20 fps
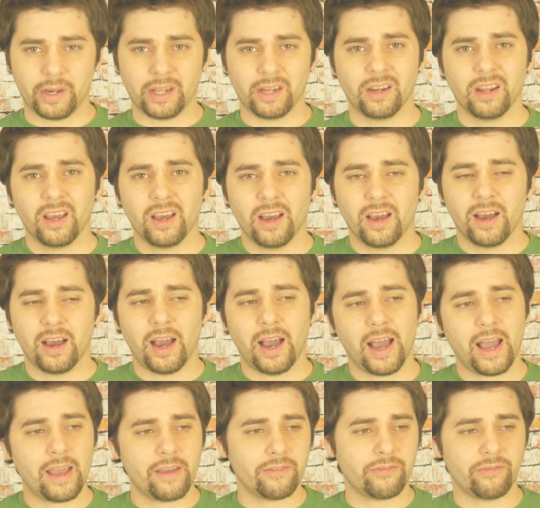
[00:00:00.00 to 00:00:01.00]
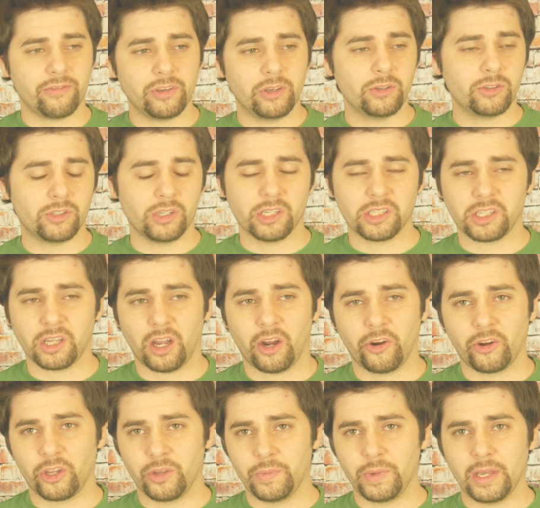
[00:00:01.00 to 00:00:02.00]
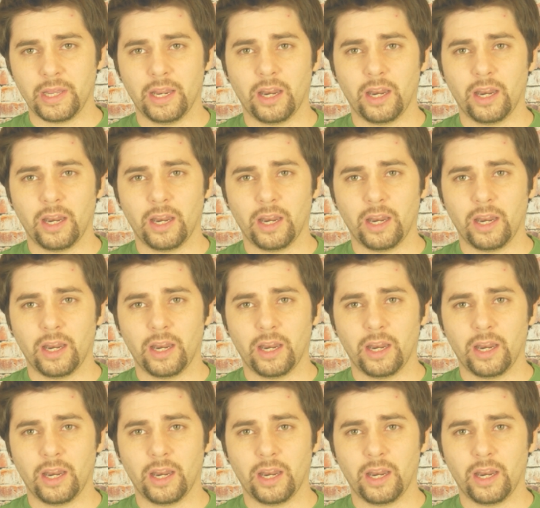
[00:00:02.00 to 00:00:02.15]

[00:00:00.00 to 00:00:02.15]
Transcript: And I've used this argument,